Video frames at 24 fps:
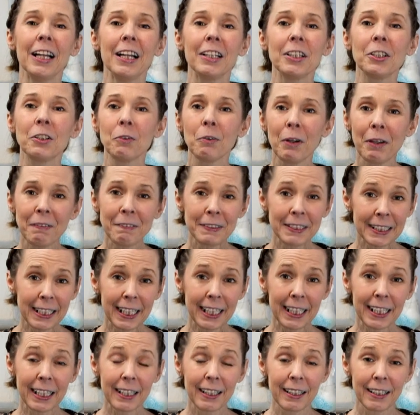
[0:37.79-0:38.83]

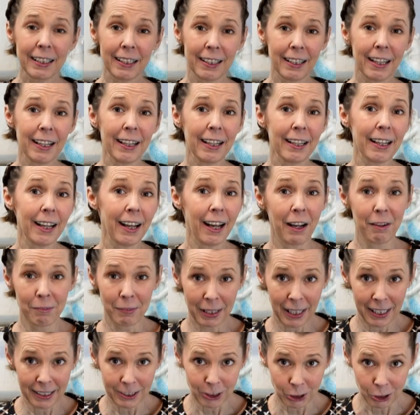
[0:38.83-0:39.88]
Thrifting, I'm
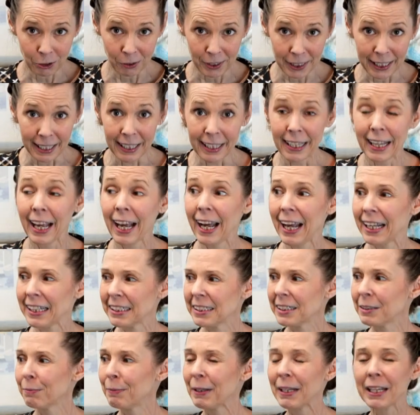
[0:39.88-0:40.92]
not joking,
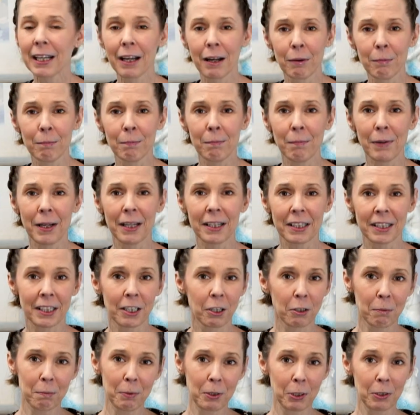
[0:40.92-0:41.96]
has become a
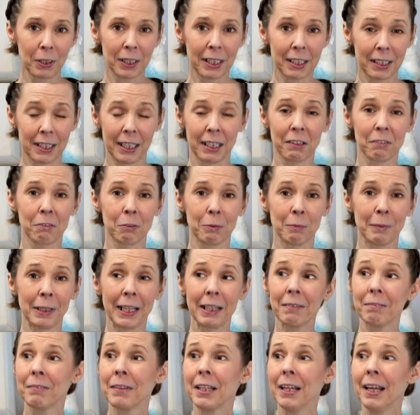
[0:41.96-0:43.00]
therapeutic thing for me.
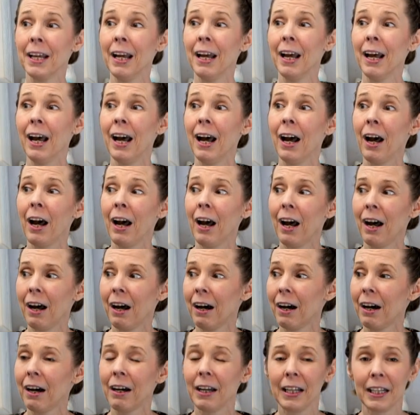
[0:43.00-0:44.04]

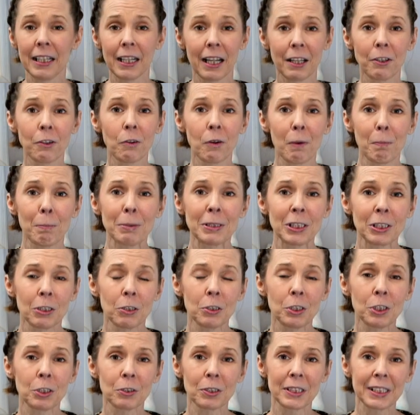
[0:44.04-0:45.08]
In other
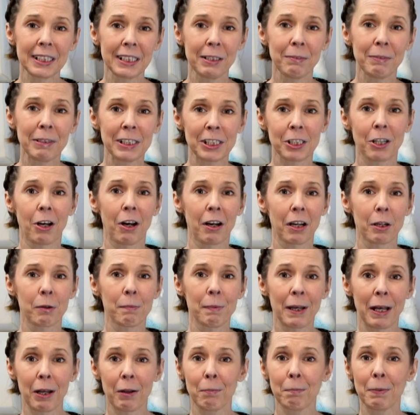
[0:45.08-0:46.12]
episodes, you'll see me talk
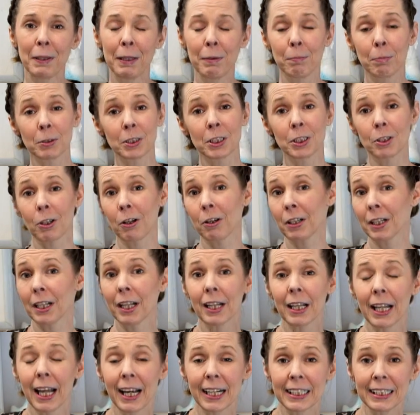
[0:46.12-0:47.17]
about people start
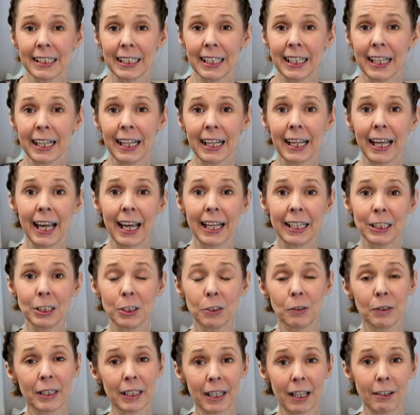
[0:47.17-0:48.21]
collecting and
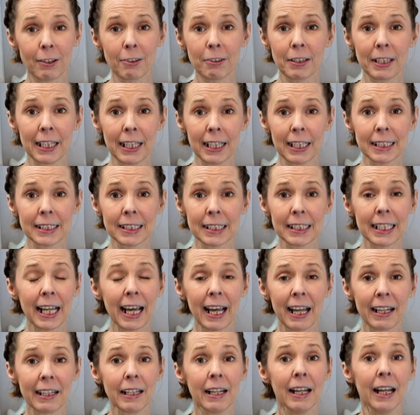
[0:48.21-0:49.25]
doing other things
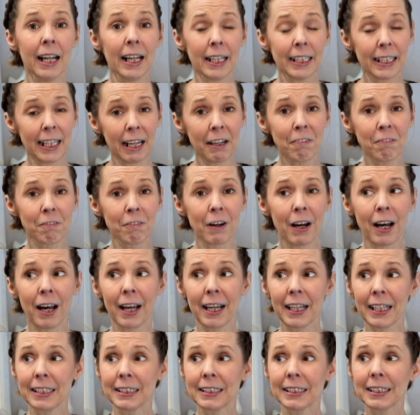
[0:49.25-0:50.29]
that they
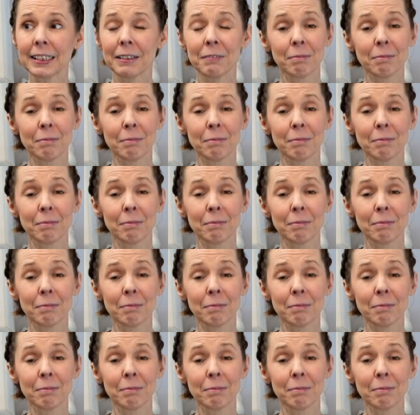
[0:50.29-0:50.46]
find